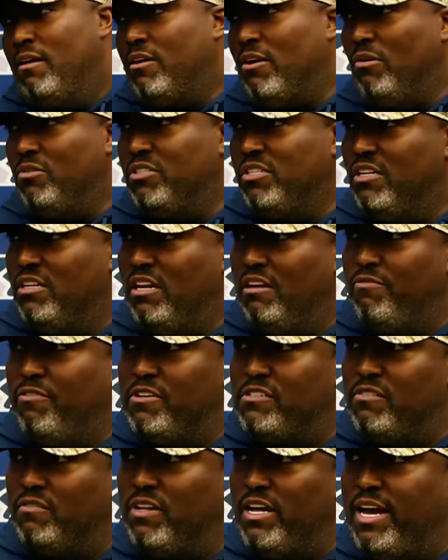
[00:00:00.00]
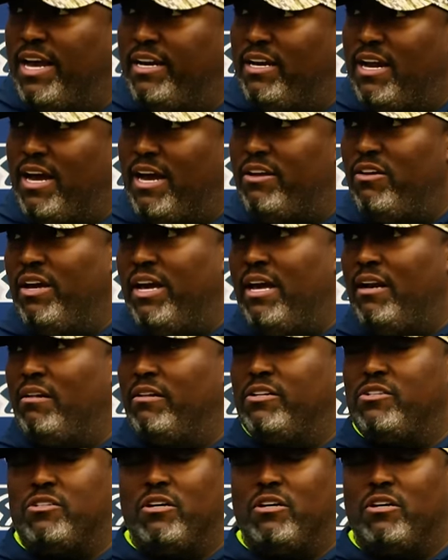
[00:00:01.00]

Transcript: coaching the defensive line and how you handle it.